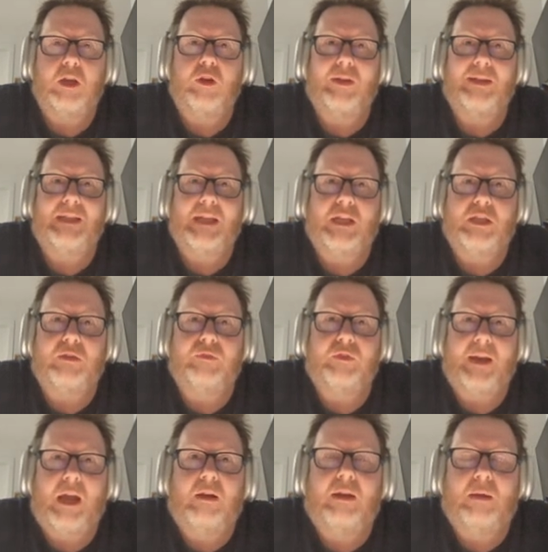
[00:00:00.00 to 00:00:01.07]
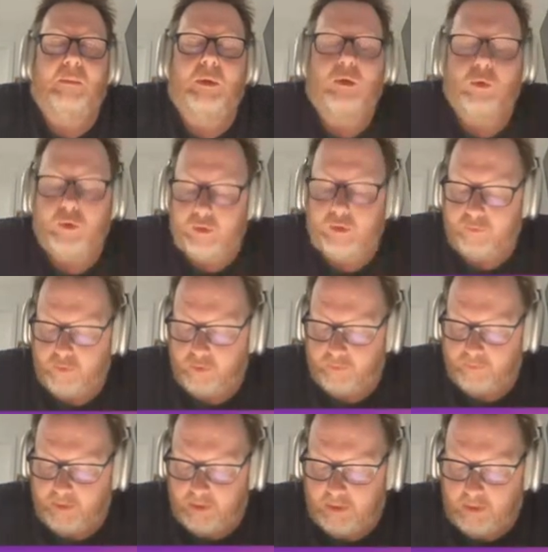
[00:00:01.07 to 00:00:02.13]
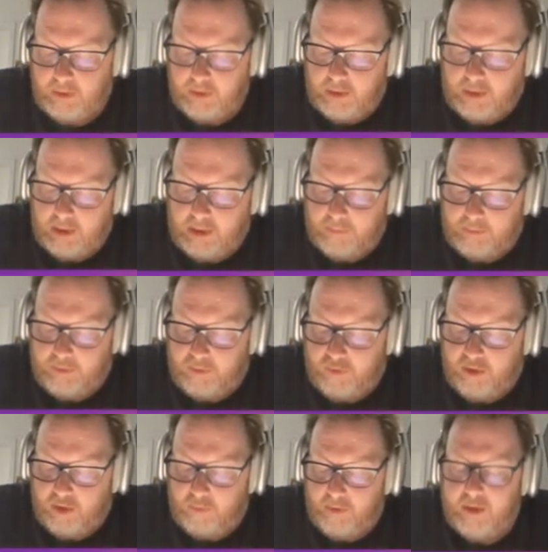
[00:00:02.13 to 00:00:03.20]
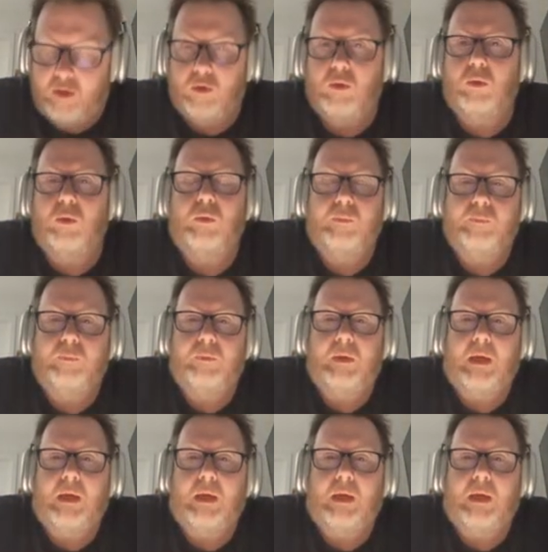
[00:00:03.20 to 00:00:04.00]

an identified outcome we're looking for. In theoretical,